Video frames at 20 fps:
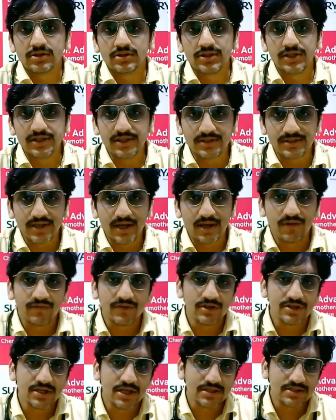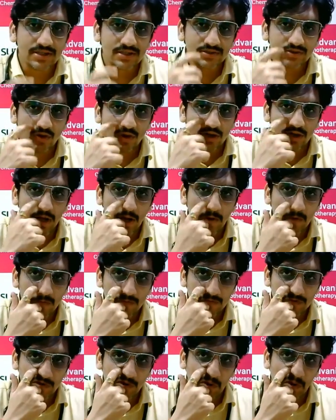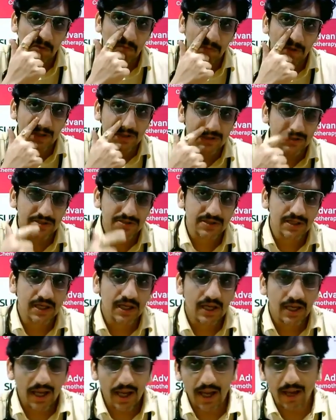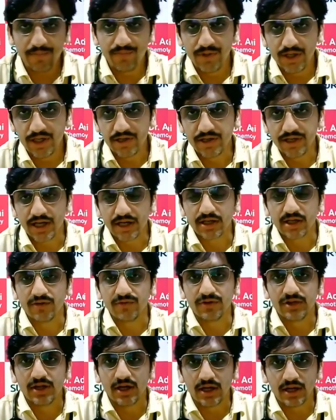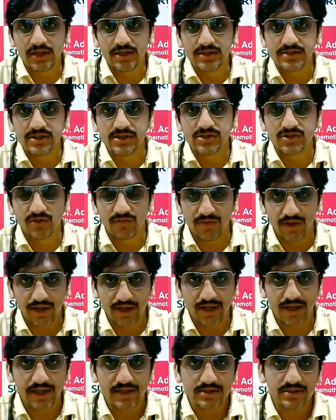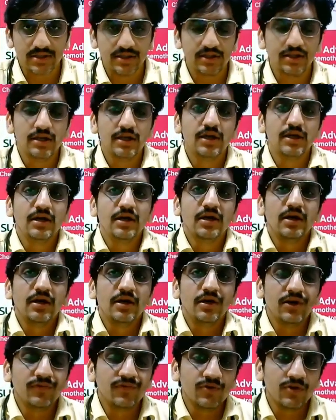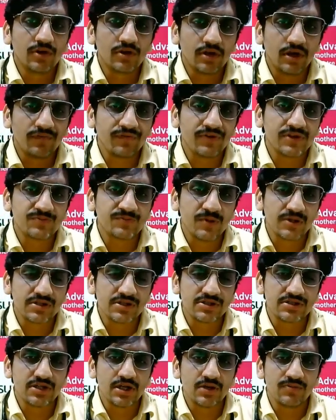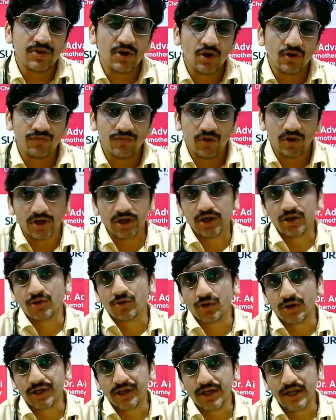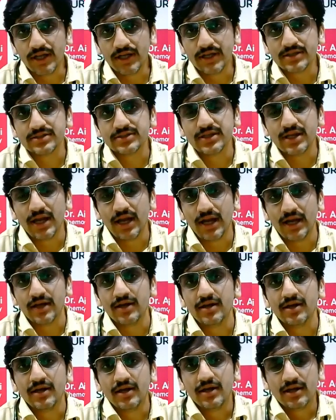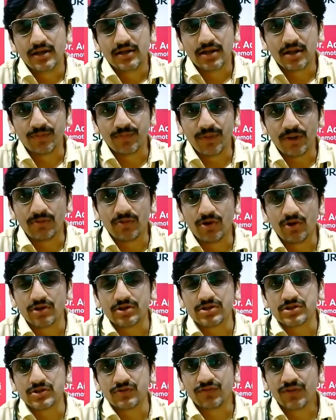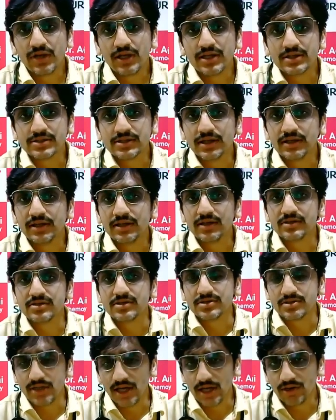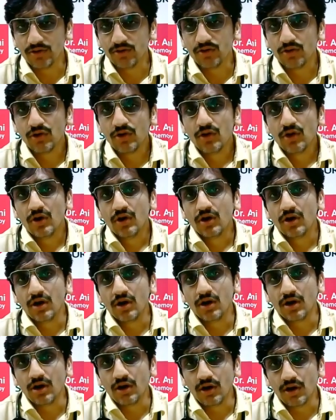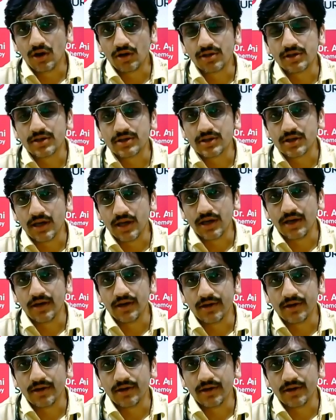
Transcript: CT scan of the chest has gone down. So a lot of patients have been detected with early stages of lung cancer. If your cough is persistent beyond 14 to 20 days and the pulmonologist feels that there is a shadow on the